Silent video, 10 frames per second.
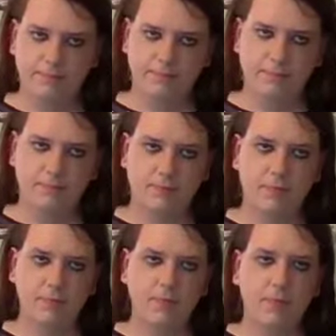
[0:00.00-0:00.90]

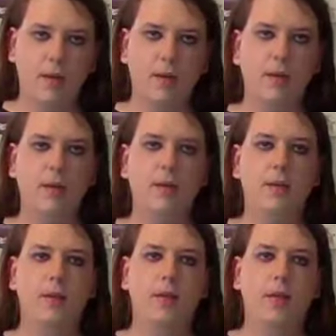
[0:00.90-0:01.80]

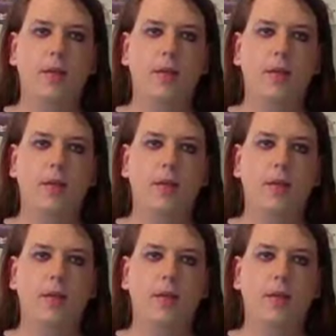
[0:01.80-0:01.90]
(silence)